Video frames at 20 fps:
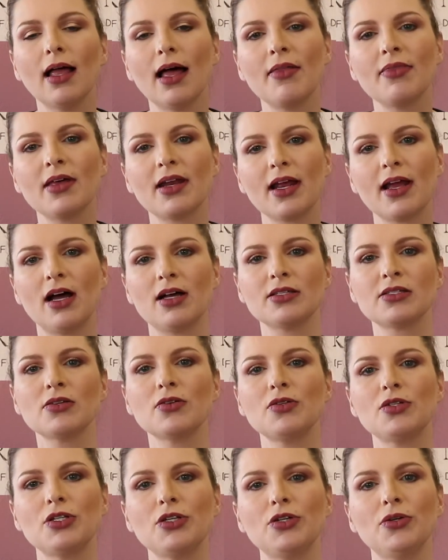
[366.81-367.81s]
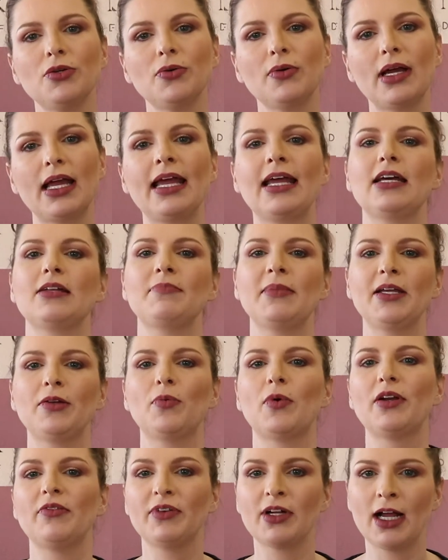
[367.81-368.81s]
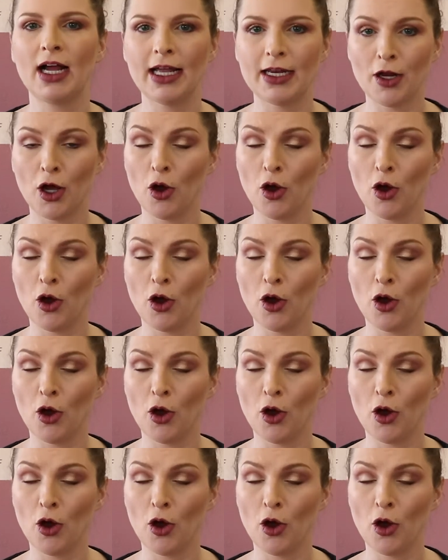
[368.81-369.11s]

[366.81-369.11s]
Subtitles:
And then I also do handmade one-of-a-kind